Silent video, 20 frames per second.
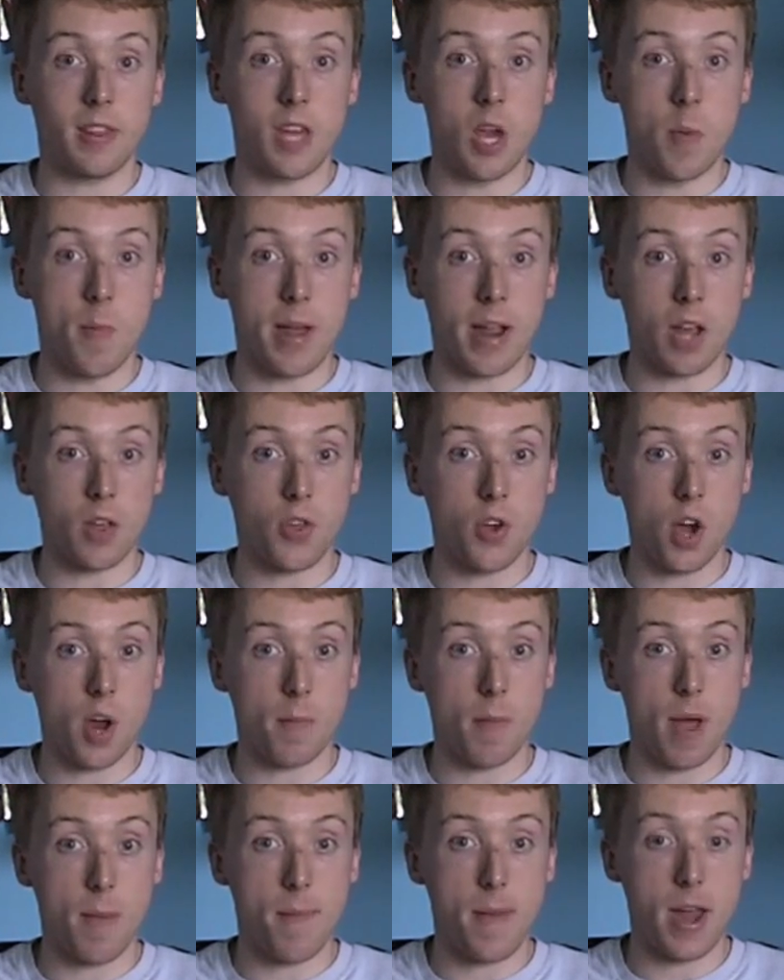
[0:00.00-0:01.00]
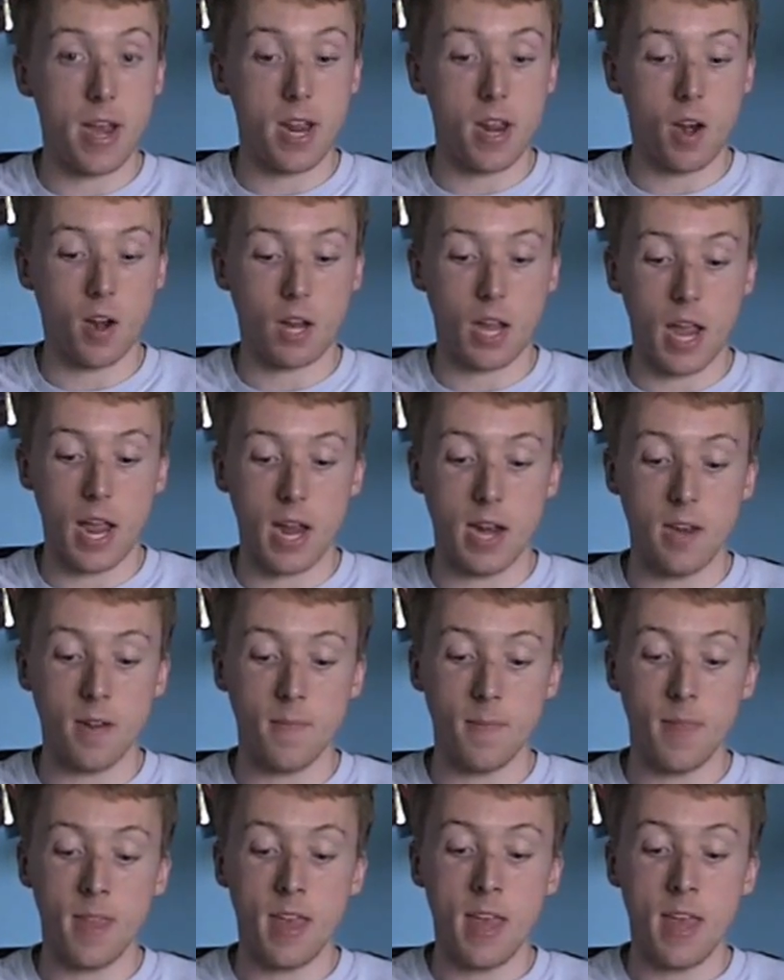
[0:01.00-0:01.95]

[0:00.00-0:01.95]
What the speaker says: the Omegathon by Penny Arcade,